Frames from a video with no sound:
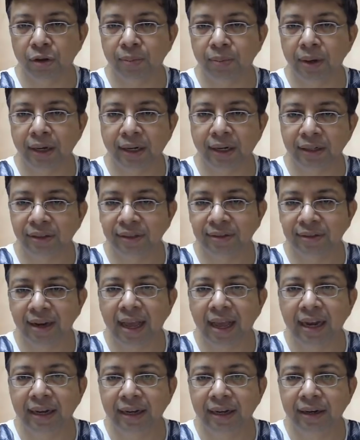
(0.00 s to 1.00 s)
market just
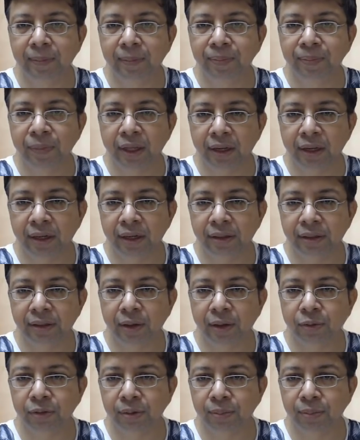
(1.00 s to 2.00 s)
rallied another
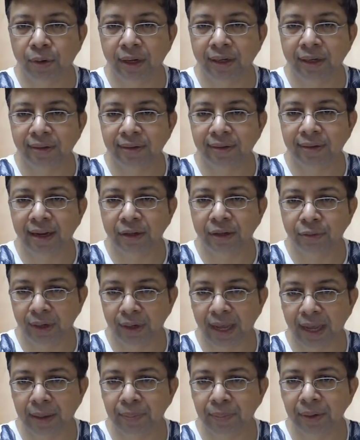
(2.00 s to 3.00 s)
1,000 points. That's
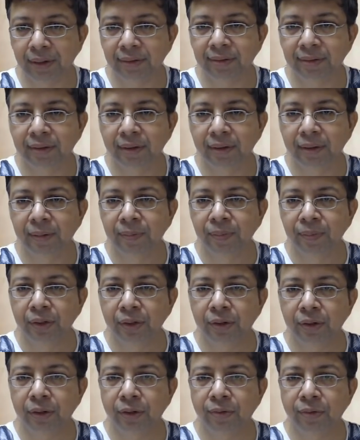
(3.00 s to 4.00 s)
what happens,
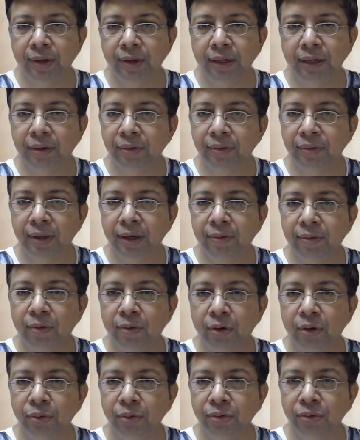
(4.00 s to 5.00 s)
when
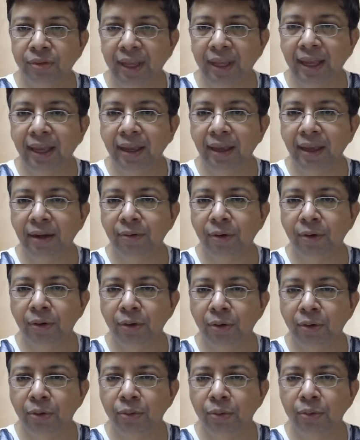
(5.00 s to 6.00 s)
what you say and what
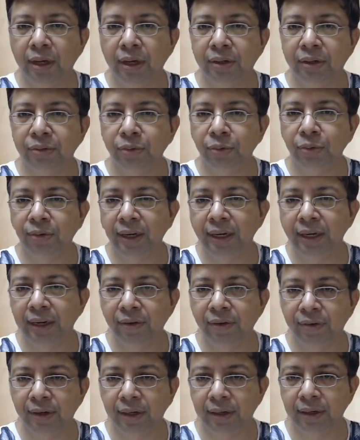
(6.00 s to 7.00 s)
you do are so very
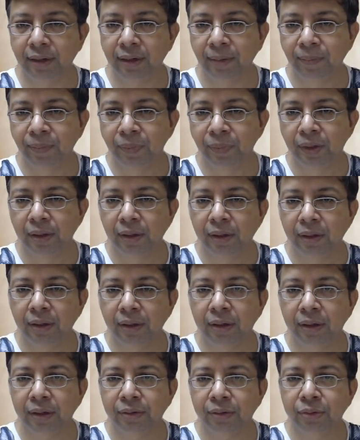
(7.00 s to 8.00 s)
different.
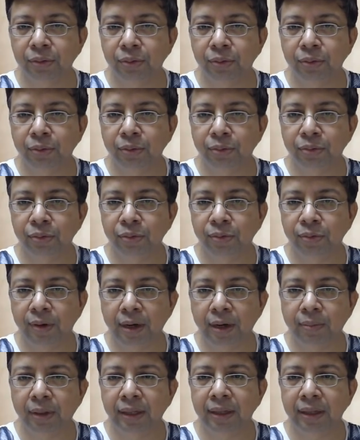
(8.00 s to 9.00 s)
So
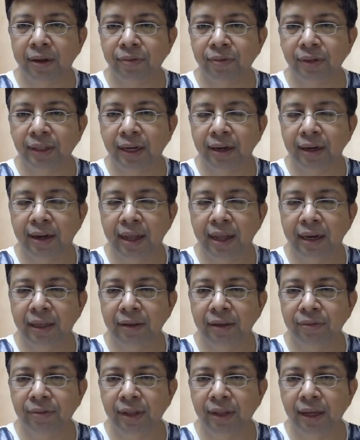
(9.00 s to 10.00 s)
1 month after that
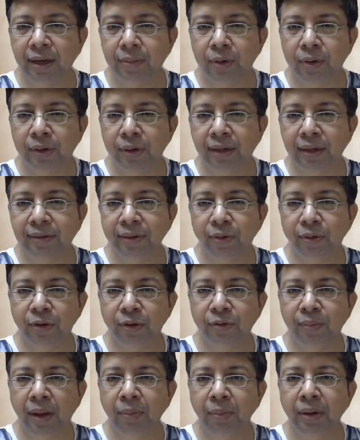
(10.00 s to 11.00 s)
rally, if they come out and say, oh,
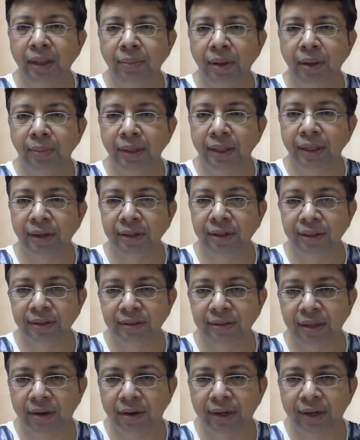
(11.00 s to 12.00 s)
it's bubbly, maybe they're
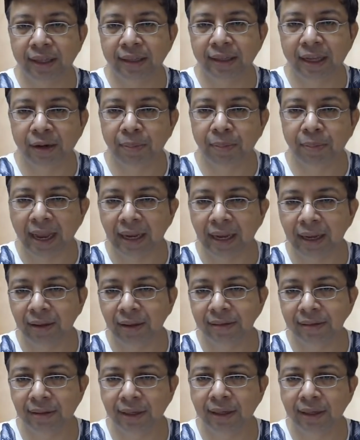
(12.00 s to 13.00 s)
just covering their back,
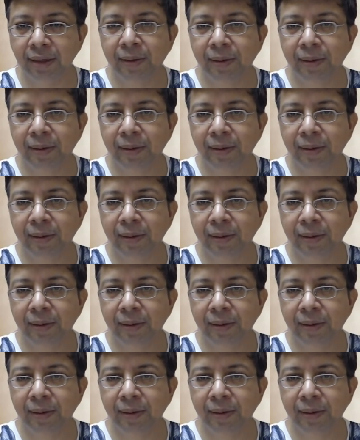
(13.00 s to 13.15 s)
I'll say,